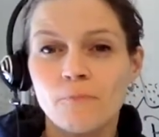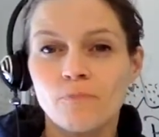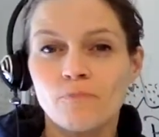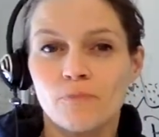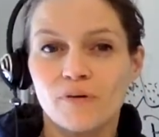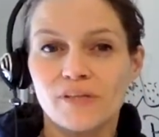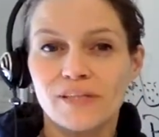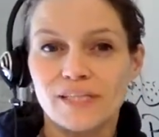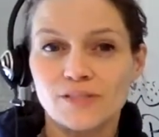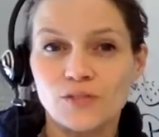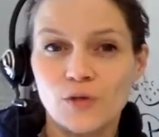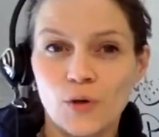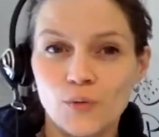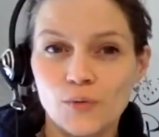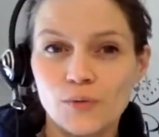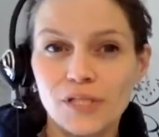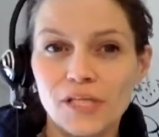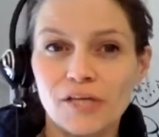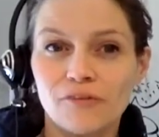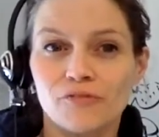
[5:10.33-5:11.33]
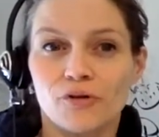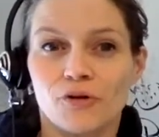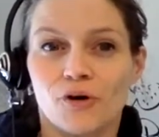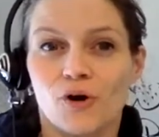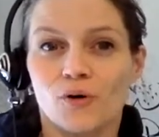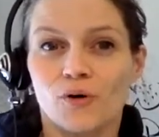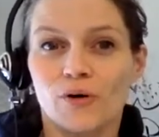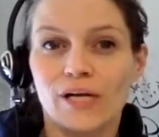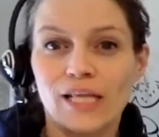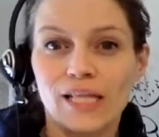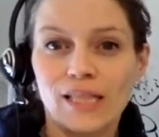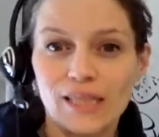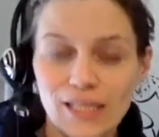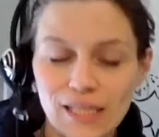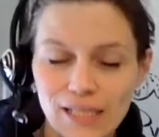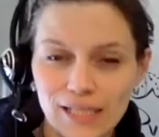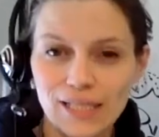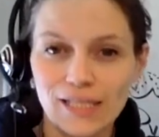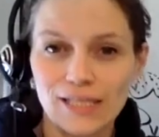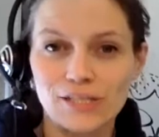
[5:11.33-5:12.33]
but that's only if you're already
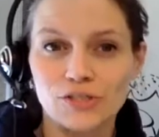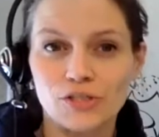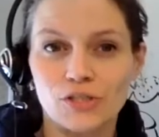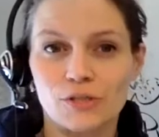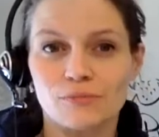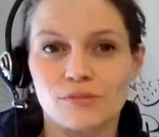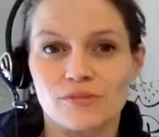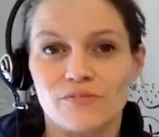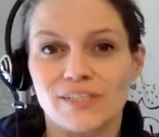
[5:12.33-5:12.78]
thinking in terms of